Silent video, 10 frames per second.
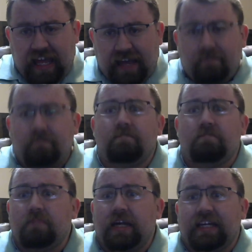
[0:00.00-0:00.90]

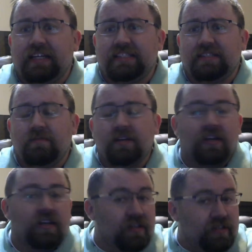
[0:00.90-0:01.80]
monkeys.
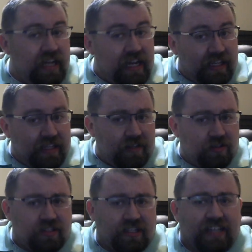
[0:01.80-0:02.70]
And then you
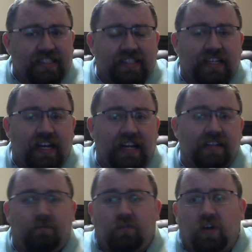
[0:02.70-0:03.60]
just toss it aside and
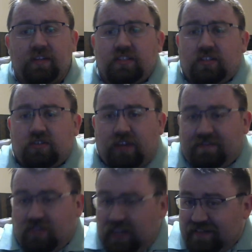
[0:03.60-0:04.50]
then throw it into the
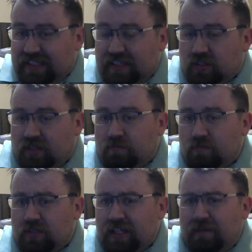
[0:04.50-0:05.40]
draft chaff, essentially.
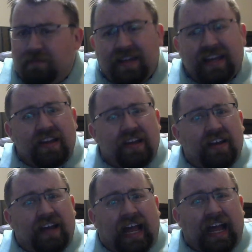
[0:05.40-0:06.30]
So,
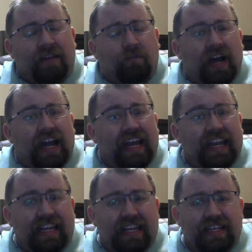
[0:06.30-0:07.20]

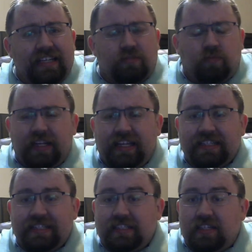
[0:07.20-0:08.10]
why is what
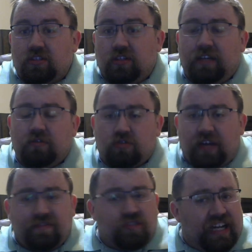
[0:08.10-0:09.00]
is essentially
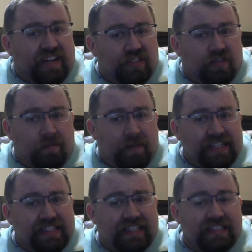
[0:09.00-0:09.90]
draft chaff to a
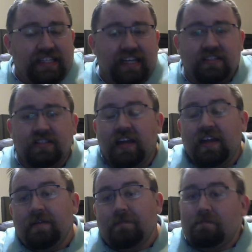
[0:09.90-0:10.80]
basic extent
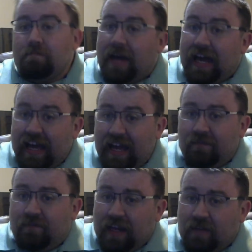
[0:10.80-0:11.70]
my
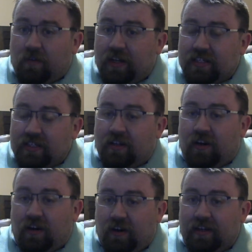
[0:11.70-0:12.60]
favorite
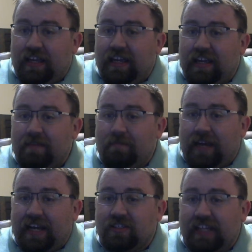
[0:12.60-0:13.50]
card in
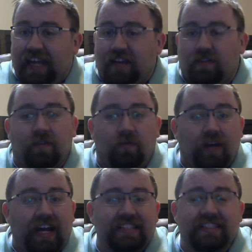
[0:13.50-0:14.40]
Magic the Gathering?
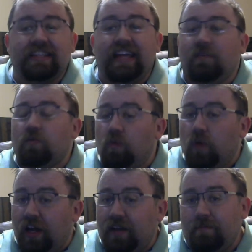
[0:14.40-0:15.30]
Why is it that
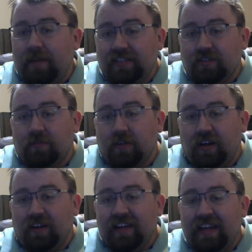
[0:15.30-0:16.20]
one magical
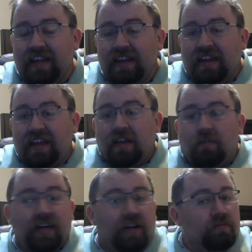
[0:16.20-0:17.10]
card?
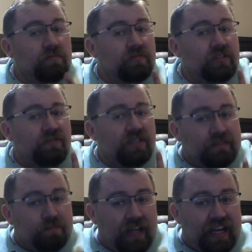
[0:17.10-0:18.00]
Well, to
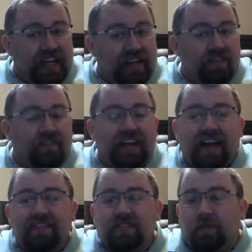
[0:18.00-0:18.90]
explain, we
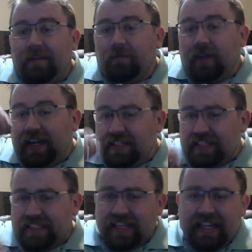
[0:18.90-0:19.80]
have to rewind
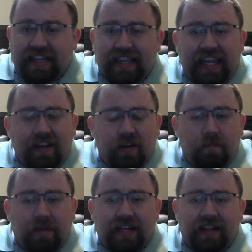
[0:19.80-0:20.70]
just a little
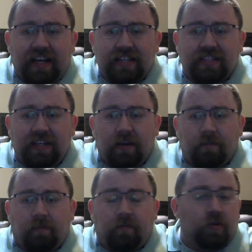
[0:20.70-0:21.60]
bit last year
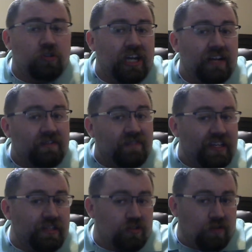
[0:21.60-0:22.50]
before Shadows of
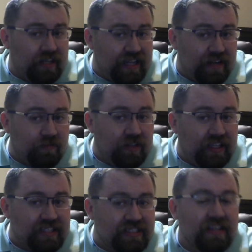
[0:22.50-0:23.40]
Innistrad had
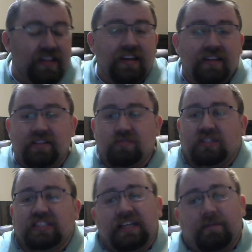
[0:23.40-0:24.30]
released. This
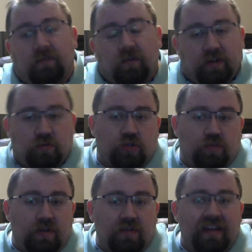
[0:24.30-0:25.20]
was set before Eldritch
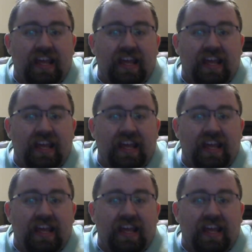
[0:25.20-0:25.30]
Moon,